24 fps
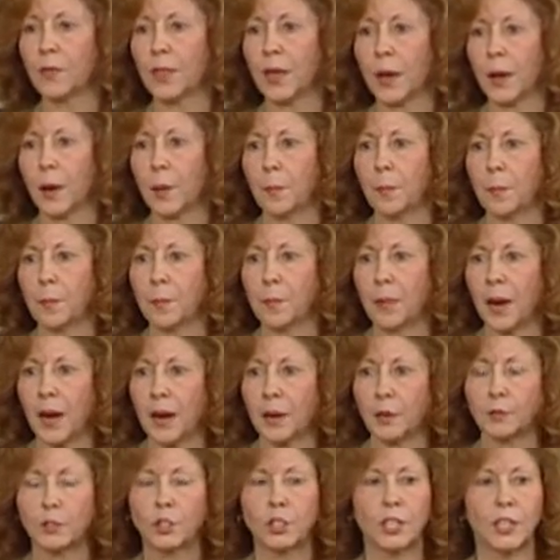the
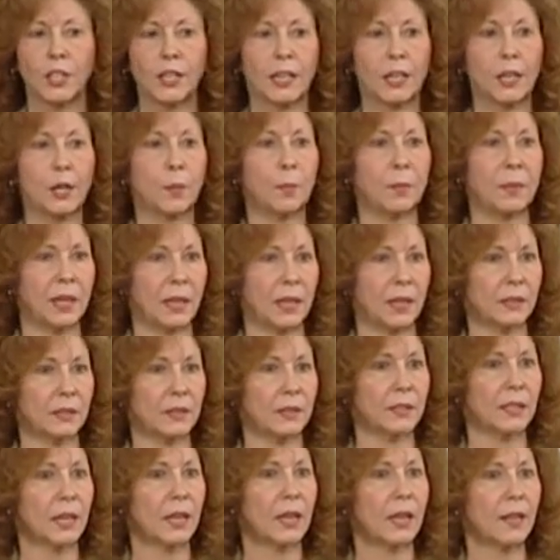biogenic
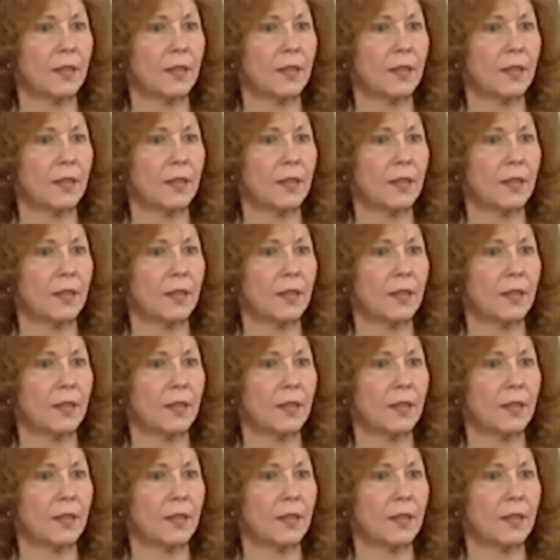amines